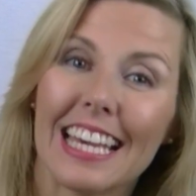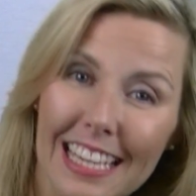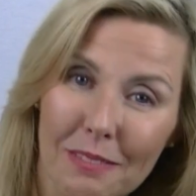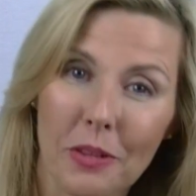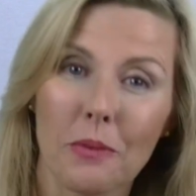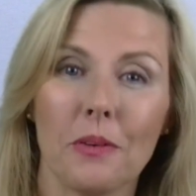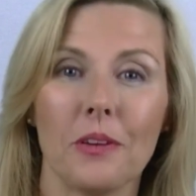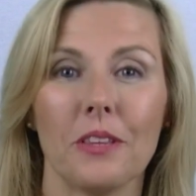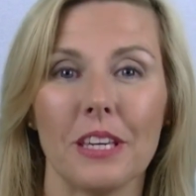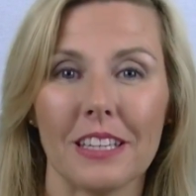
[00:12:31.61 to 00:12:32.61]

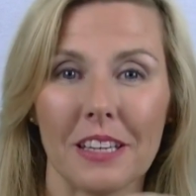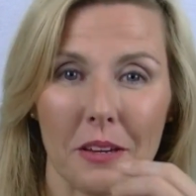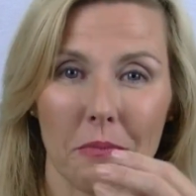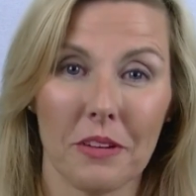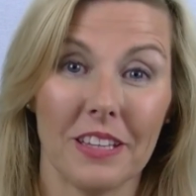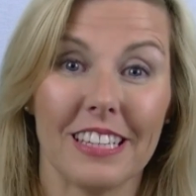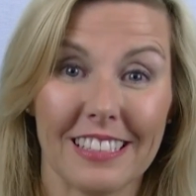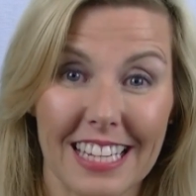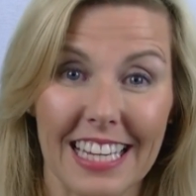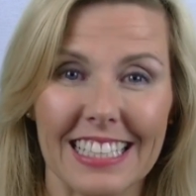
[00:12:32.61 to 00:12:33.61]
hypnobirthing breathing
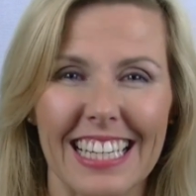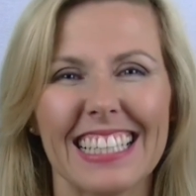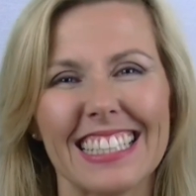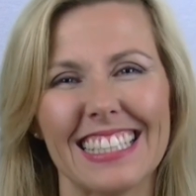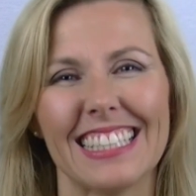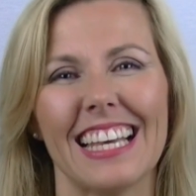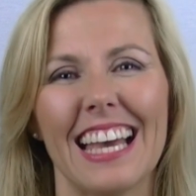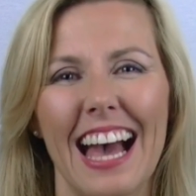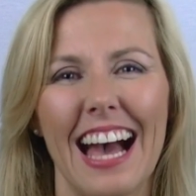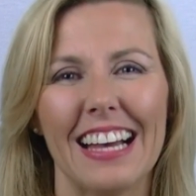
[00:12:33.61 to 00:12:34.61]
techniques
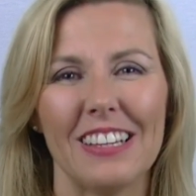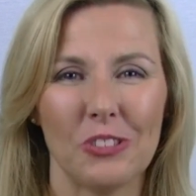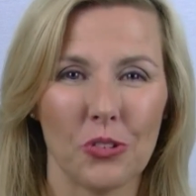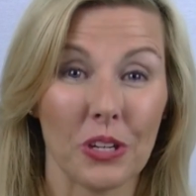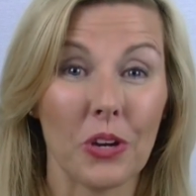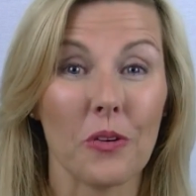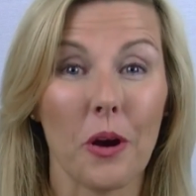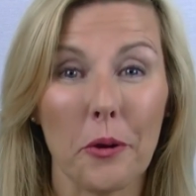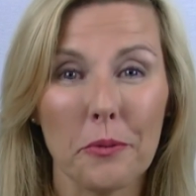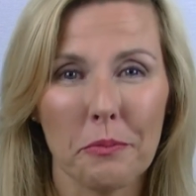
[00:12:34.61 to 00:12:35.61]
during her
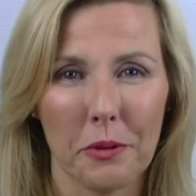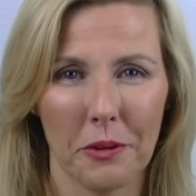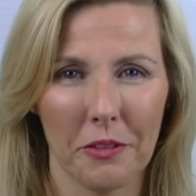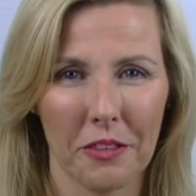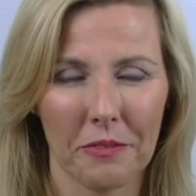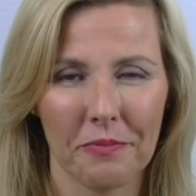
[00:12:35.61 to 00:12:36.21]
own birth.